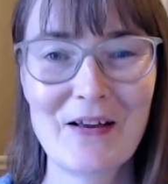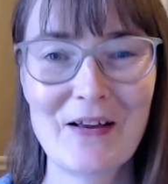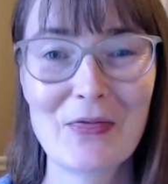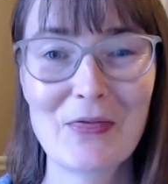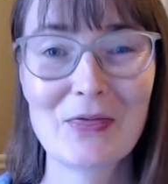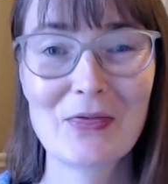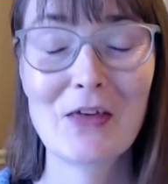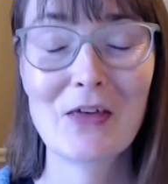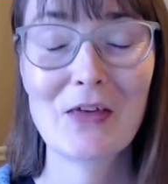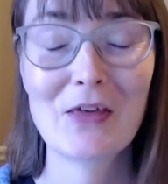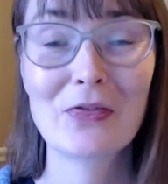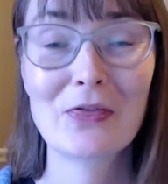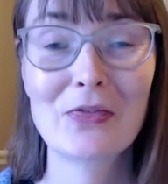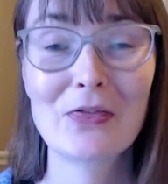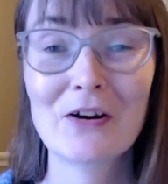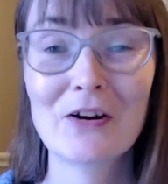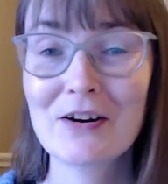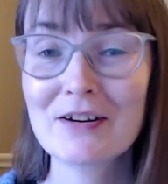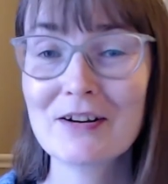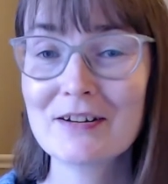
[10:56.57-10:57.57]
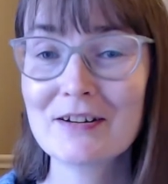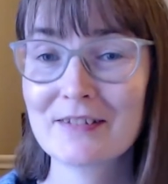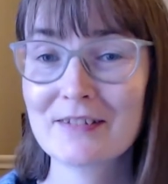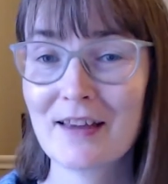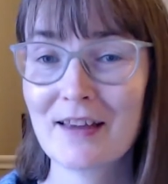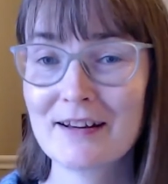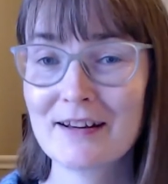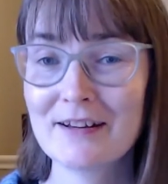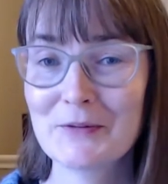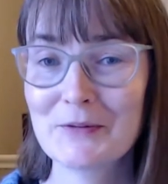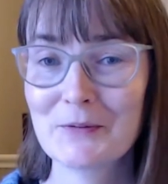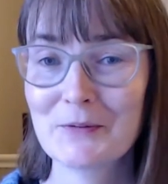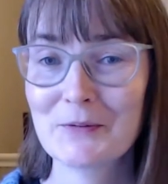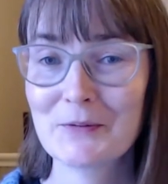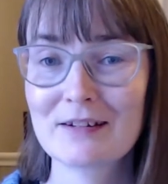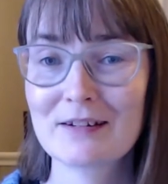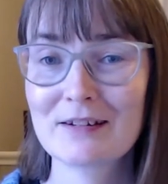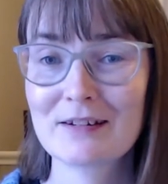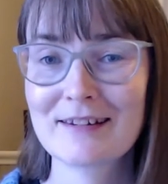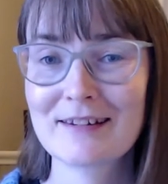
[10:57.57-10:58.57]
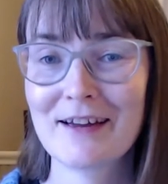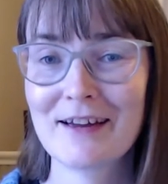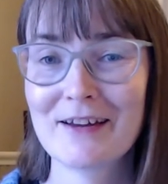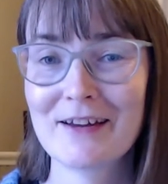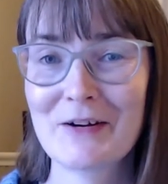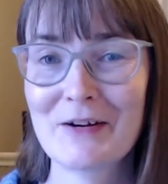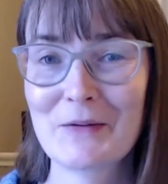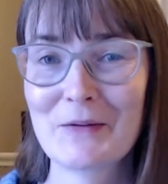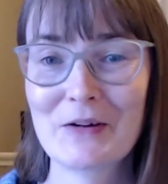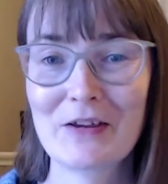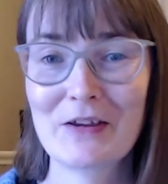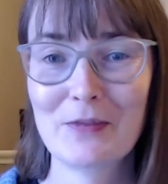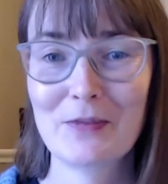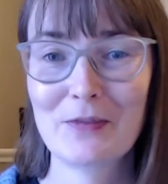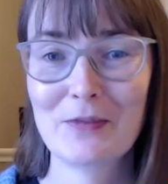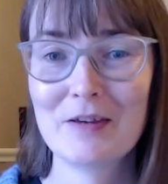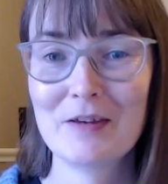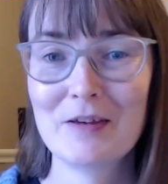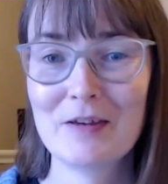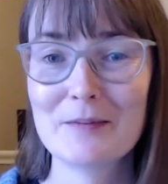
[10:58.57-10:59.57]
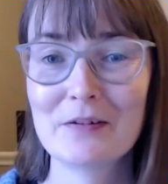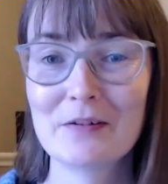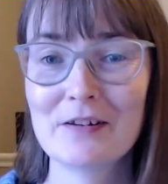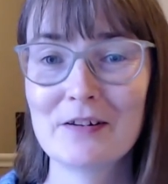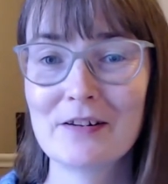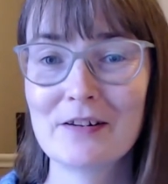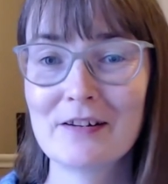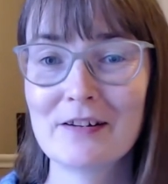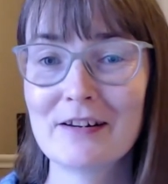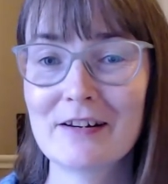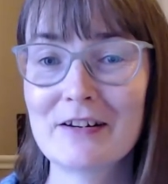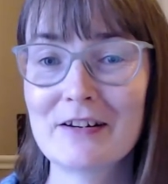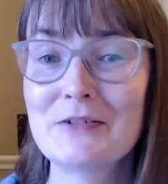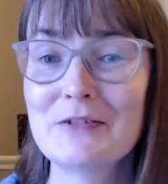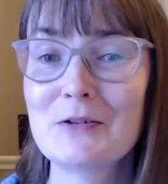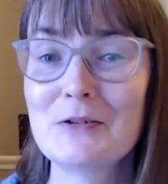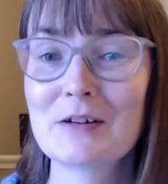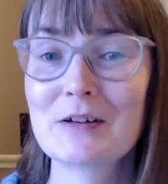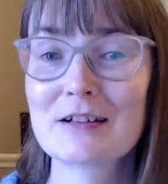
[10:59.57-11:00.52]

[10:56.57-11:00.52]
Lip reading: The third study was done with people who were